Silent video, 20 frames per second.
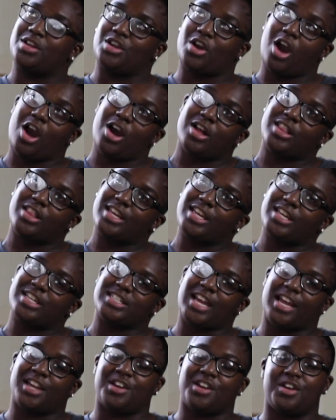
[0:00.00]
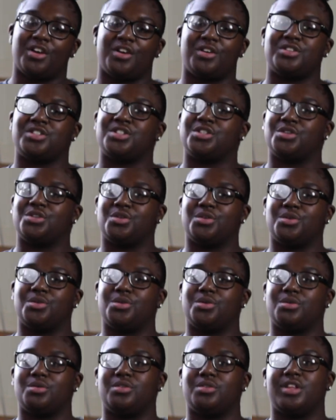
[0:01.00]
college, I can go
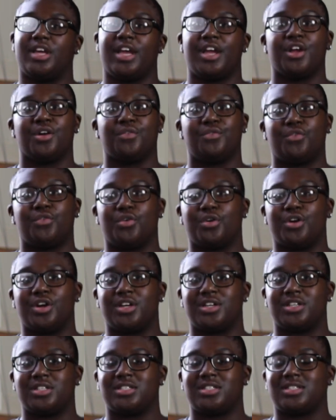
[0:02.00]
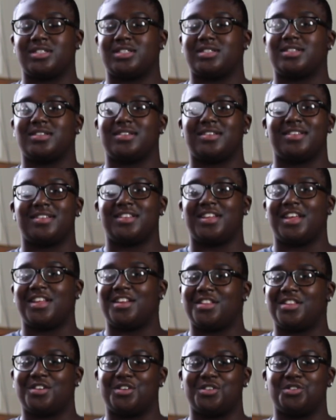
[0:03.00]
to the Air Force. None
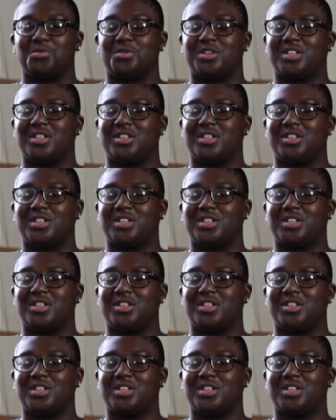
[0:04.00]
of those